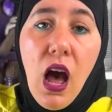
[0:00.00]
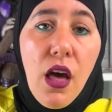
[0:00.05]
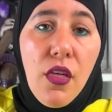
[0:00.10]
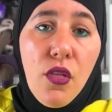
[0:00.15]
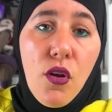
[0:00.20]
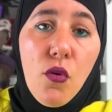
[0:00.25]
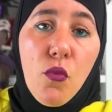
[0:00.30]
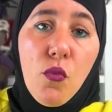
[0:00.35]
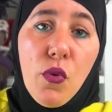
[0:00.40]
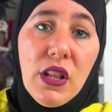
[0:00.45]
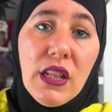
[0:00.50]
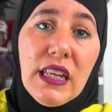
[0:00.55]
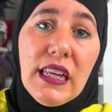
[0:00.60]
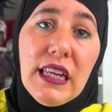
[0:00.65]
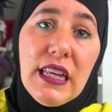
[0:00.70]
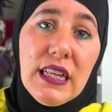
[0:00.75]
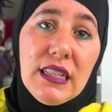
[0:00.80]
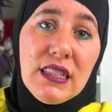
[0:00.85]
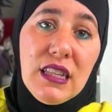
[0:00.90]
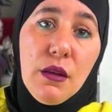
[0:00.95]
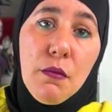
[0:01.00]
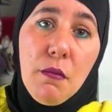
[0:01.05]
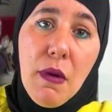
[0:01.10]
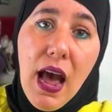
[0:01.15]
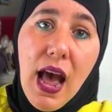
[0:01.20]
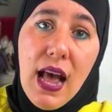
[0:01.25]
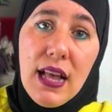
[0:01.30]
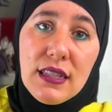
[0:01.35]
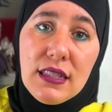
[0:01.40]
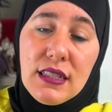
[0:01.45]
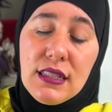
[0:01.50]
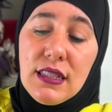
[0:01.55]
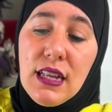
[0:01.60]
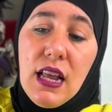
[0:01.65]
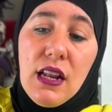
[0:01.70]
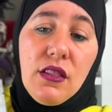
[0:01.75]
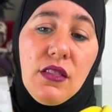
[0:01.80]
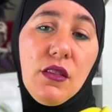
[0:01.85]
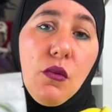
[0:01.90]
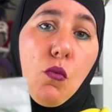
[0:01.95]
Other really easy masks
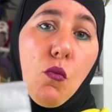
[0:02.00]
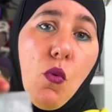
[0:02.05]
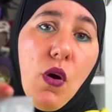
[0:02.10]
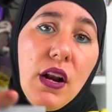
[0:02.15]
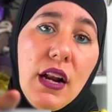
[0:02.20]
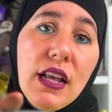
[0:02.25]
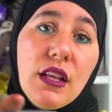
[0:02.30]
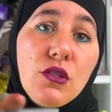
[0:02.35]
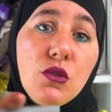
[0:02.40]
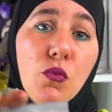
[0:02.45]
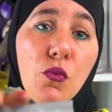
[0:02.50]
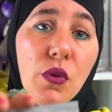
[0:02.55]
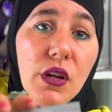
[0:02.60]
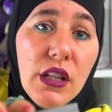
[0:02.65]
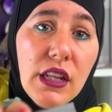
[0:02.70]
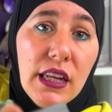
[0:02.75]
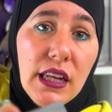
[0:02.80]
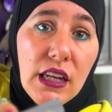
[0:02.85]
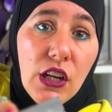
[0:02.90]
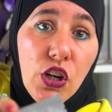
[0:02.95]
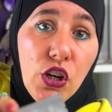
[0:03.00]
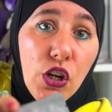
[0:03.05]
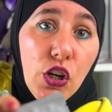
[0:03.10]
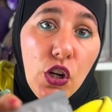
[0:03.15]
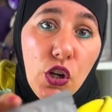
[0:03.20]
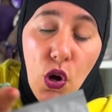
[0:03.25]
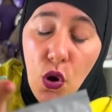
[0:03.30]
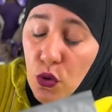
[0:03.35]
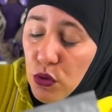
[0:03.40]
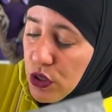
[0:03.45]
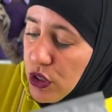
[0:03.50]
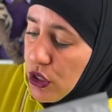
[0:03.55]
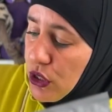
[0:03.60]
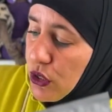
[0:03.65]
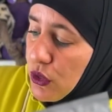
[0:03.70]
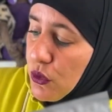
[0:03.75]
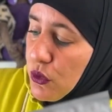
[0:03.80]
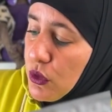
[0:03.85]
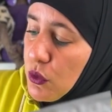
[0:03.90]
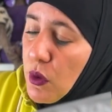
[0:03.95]
and what is really good
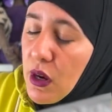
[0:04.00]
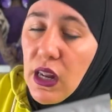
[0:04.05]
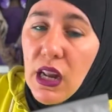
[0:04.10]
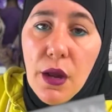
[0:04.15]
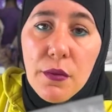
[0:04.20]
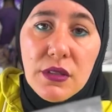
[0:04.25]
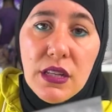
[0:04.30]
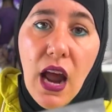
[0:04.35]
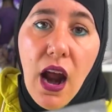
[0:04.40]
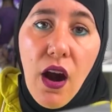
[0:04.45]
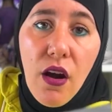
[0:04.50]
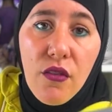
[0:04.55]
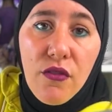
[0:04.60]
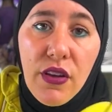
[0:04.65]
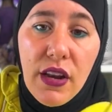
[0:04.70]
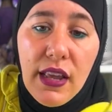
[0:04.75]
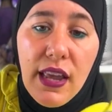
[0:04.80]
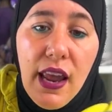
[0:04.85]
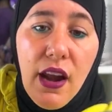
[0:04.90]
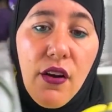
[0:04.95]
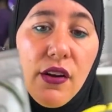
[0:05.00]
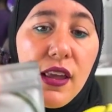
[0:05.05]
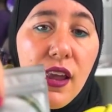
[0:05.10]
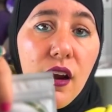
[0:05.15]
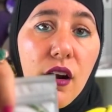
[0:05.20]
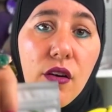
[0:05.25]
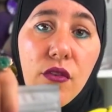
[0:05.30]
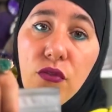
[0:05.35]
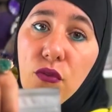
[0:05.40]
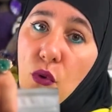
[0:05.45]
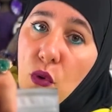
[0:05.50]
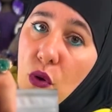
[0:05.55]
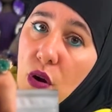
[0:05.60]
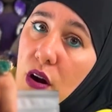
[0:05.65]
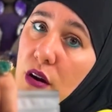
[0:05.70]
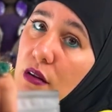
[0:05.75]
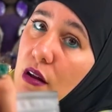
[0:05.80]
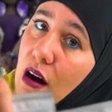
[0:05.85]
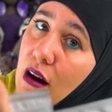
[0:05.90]
go-tos when it comes to Ayurvedic hair care for